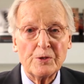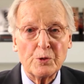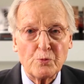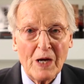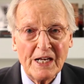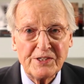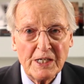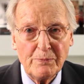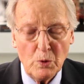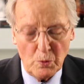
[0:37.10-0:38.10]
The
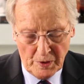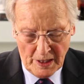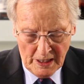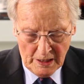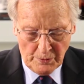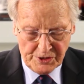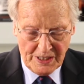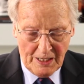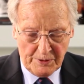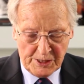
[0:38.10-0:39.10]
rising moon was
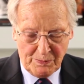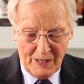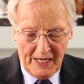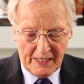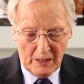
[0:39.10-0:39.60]
now displaying